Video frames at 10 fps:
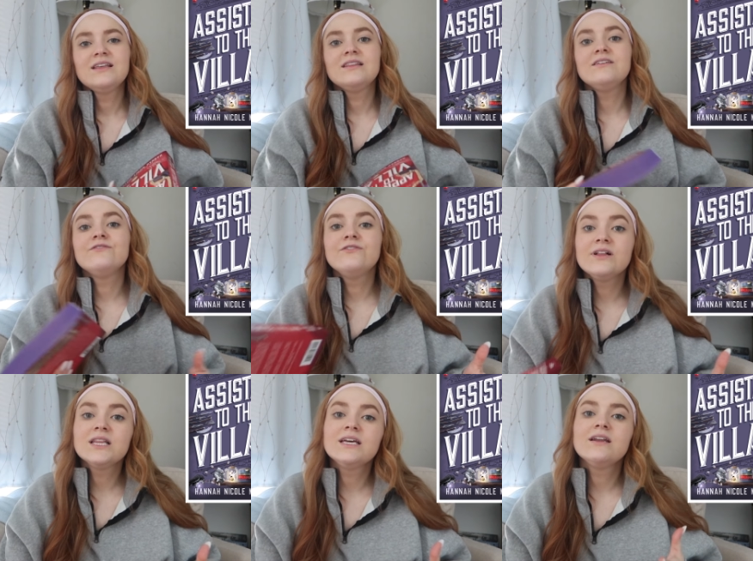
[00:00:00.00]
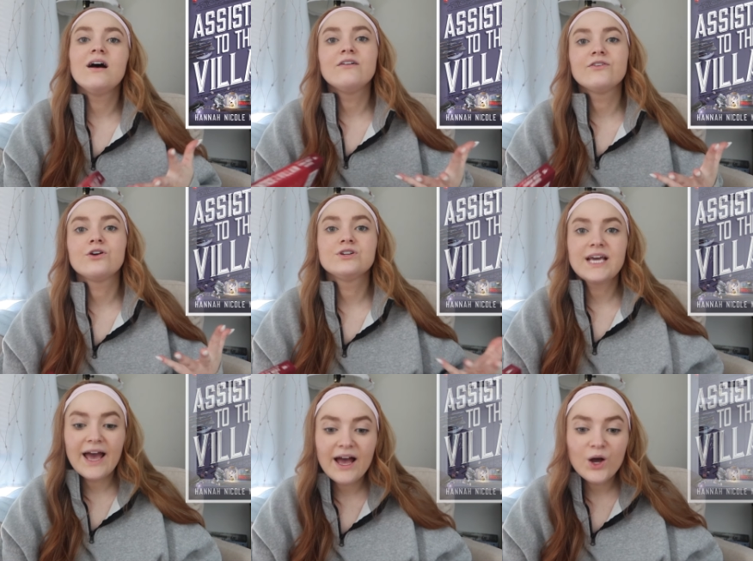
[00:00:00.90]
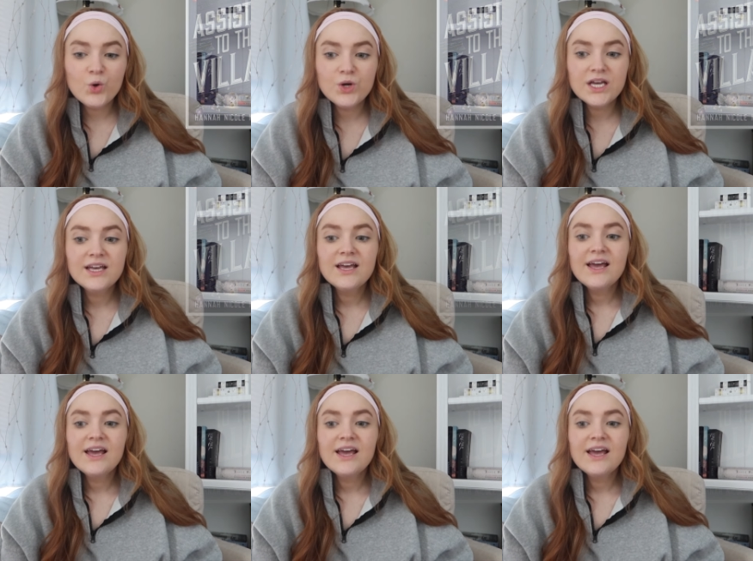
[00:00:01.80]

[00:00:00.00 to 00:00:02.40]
the villain of her town.